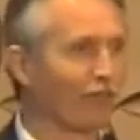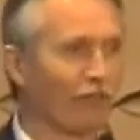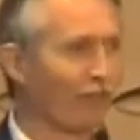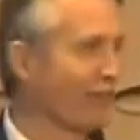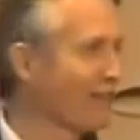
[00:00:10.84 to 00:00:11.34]
If
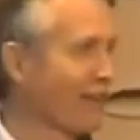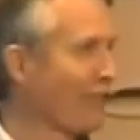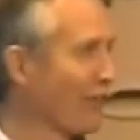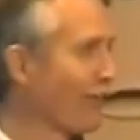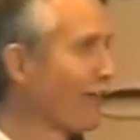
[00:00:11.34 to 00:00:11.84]
you want to stay
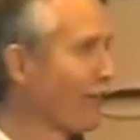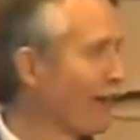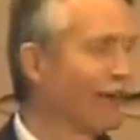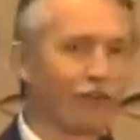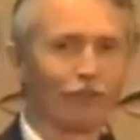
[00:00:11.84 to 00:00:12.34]
where you are,
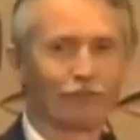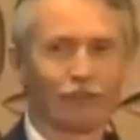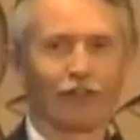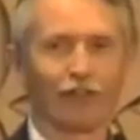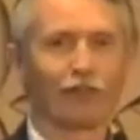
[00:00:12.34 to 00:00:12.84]
I know
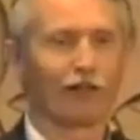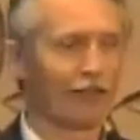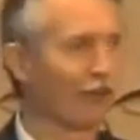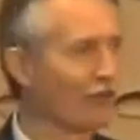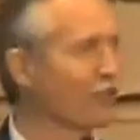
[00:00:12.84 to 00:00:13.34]
about
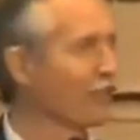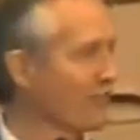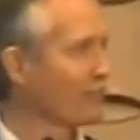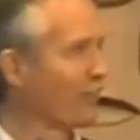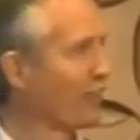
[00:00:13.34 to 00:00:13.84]
inertia,
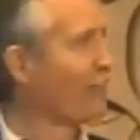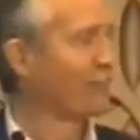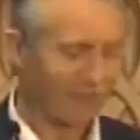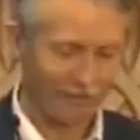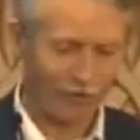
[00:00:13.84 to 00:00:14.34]
so
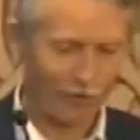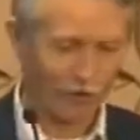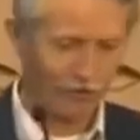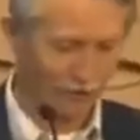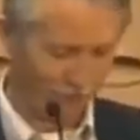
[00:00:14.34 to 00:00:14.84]
that
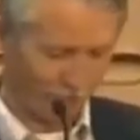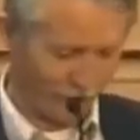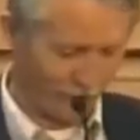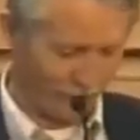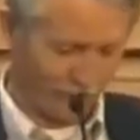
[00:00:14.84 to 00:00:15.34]
works good,
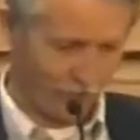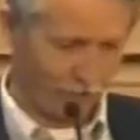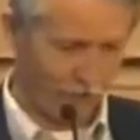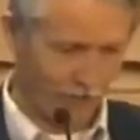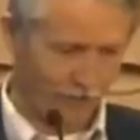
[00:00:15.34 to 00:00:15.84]
as
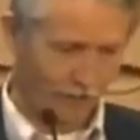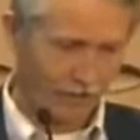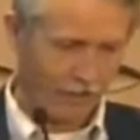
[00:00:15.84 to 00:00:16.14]
well.